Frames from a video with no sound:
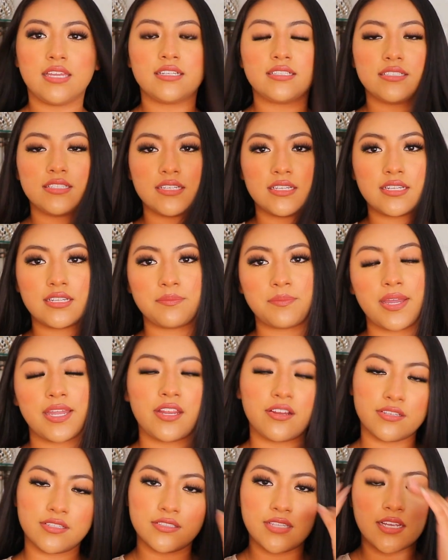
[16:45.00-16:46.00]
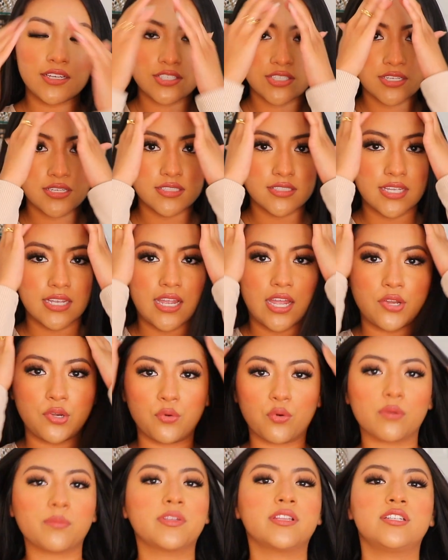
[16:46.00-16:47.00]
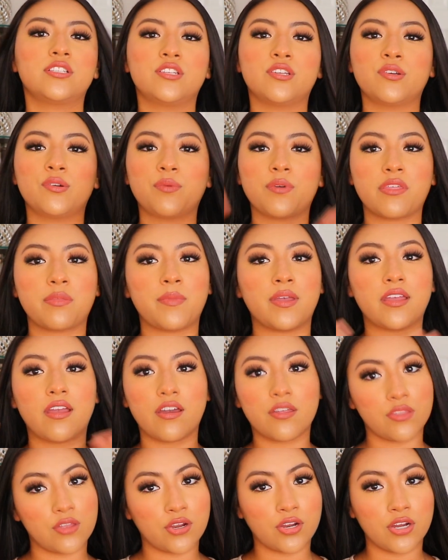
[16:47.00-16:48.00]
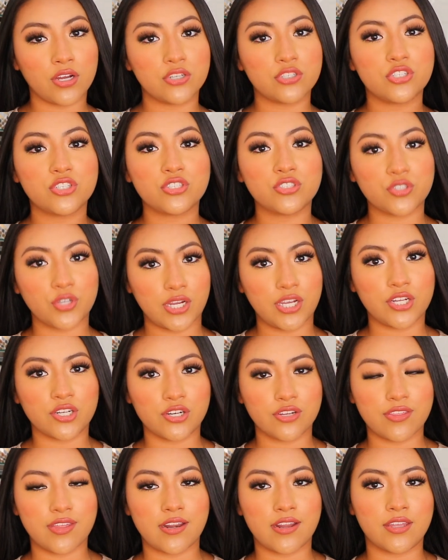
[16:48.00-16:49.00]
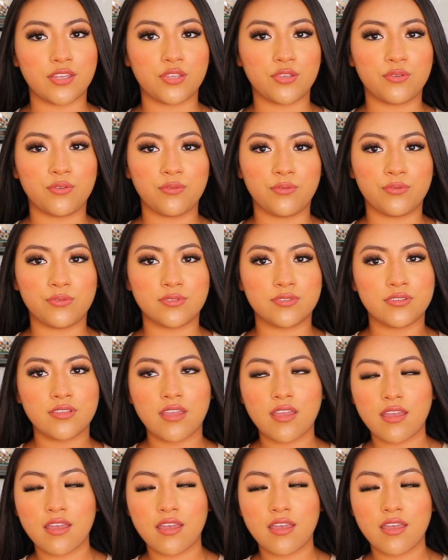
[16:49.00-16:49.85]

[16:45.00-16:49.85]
did my hair in sections like I normally do with my other straightener that I use,